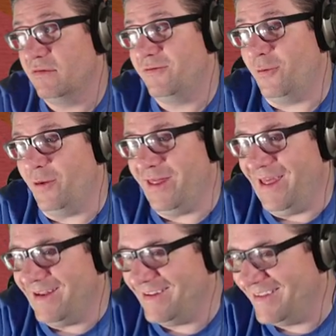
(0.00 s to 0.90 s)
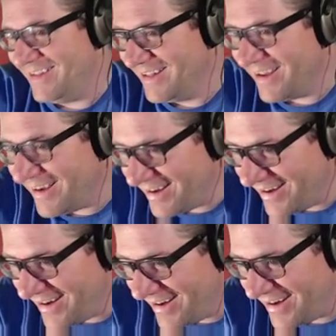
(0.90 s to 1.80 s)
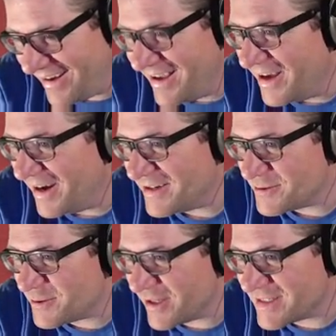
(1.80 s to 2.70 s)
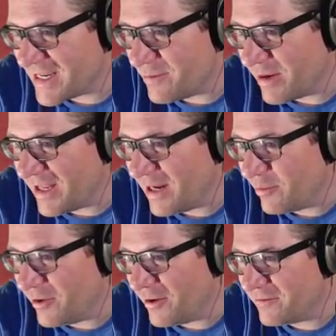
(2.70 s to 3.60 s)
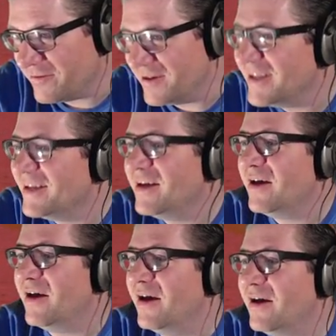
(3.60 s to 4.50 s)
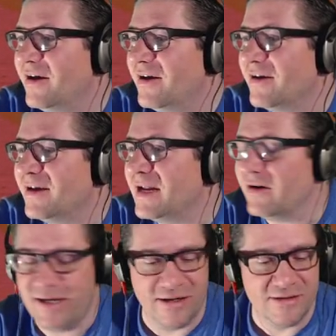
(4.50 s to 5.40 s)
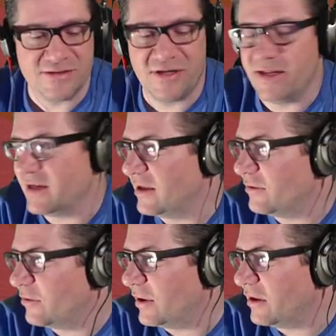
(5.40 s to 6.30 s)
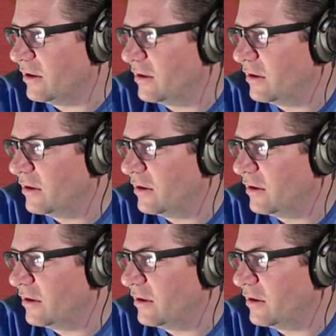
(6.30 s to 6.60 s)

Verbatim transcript: for that. I just realized I had my camera off. Uh, here, here, let's try that again real quick.